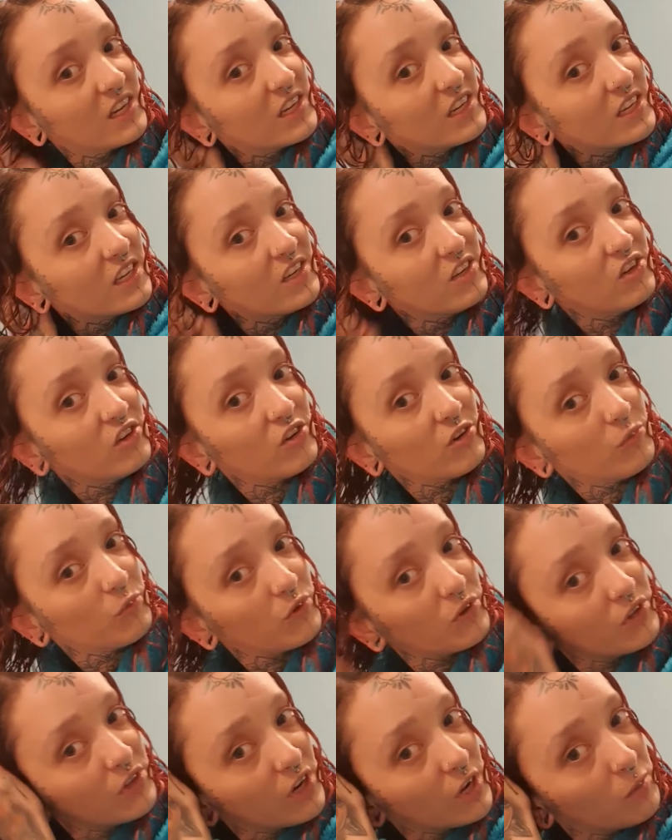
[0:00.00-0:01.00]
Again, you don't
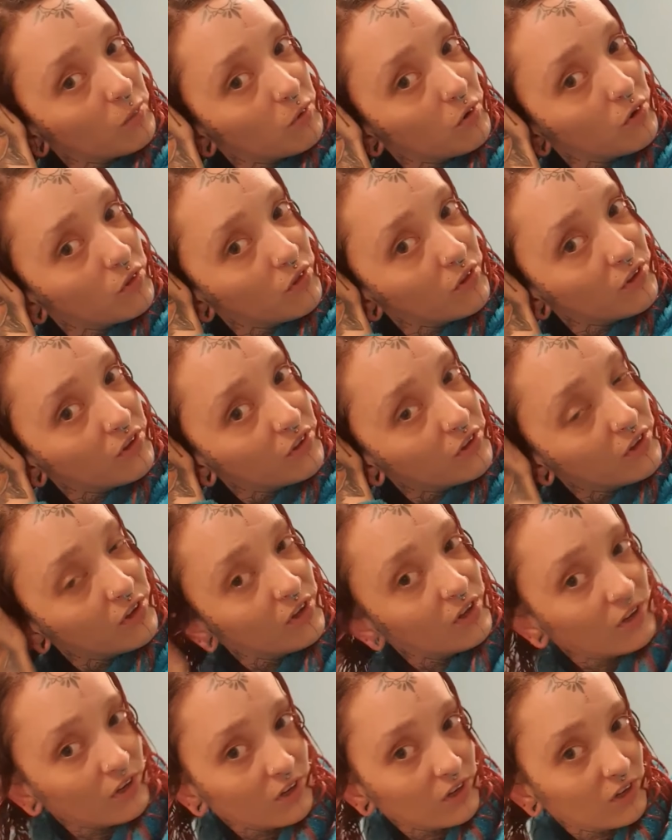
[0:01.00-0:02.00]
want it up on the
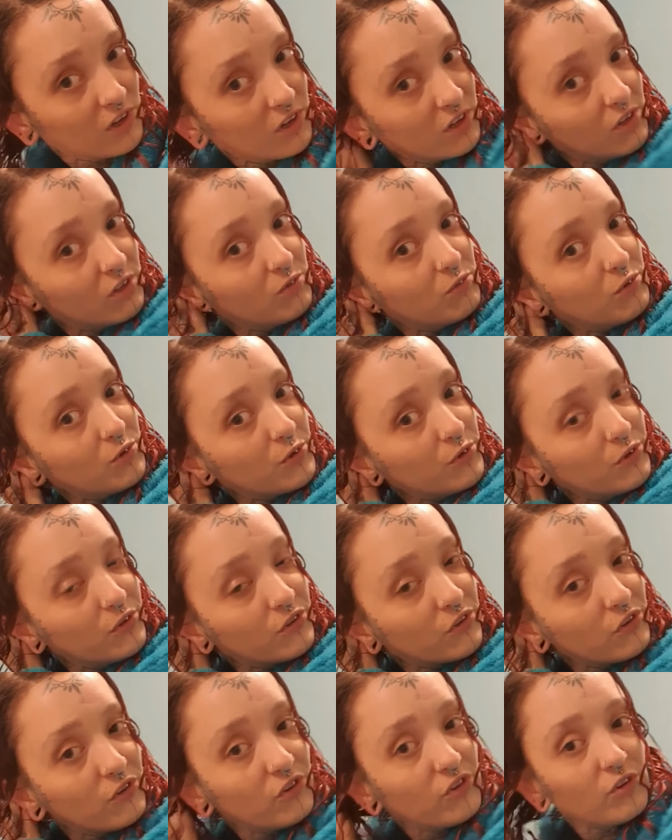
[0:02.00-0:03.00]
roots
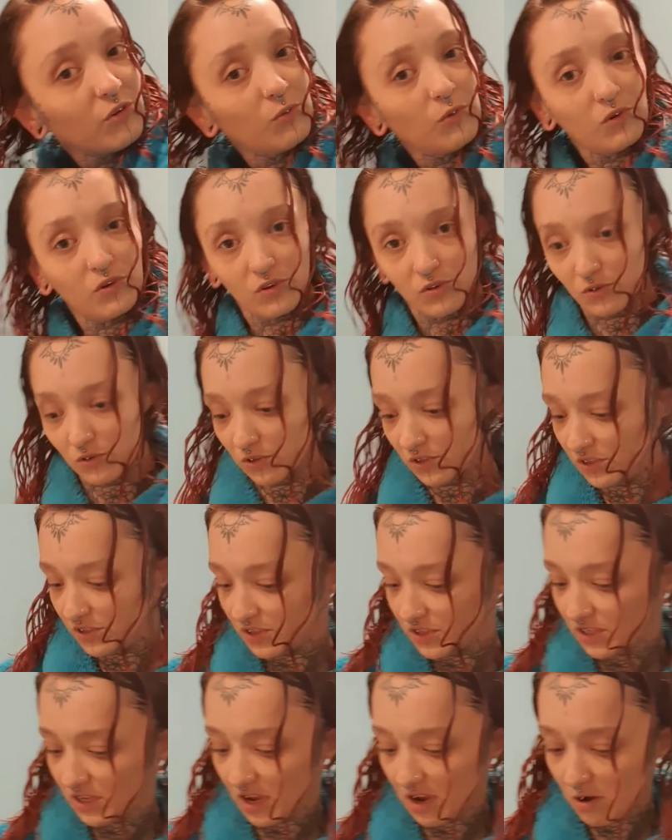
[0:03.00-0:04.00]
because you don't want it all in your
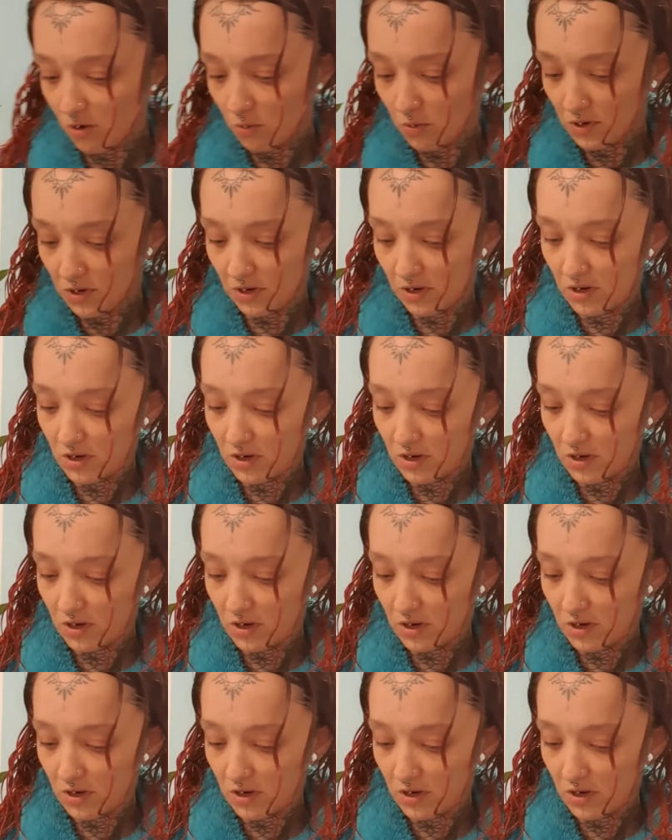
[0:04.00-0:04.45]
scalp.